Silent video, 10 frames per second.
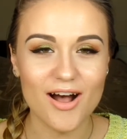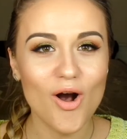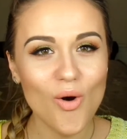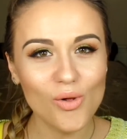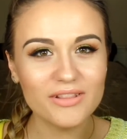
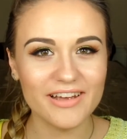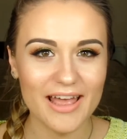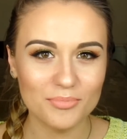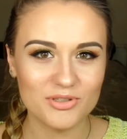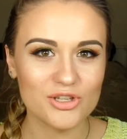all the
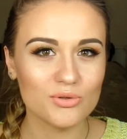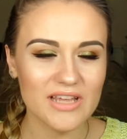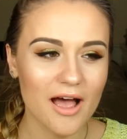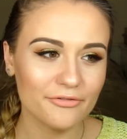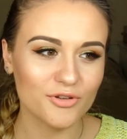episodes
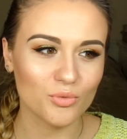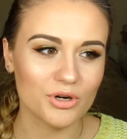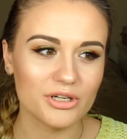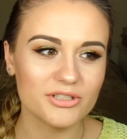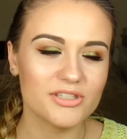
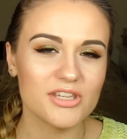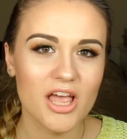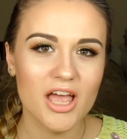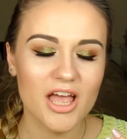afterwards